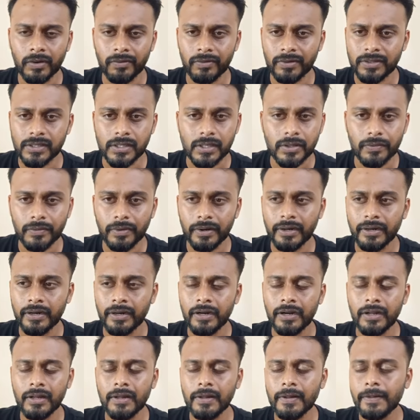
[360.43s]
whatever is required.
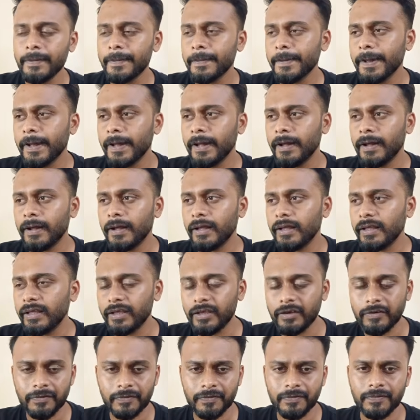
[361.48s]

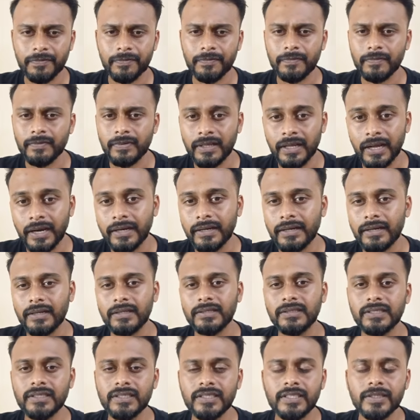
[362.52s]
If that
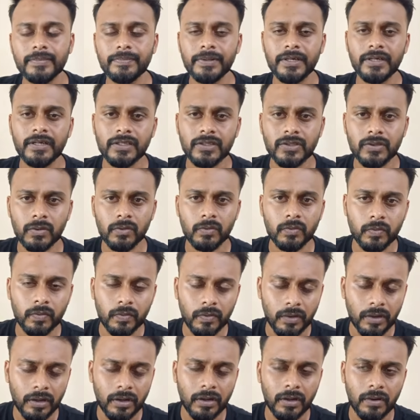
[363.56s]
GCP does
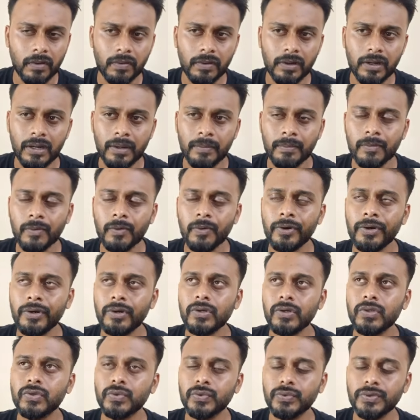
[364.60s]
not work out, I'm
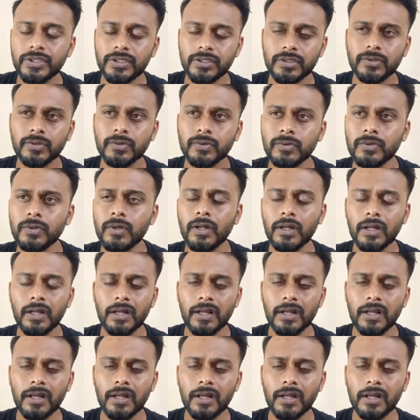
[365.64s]
going to switch to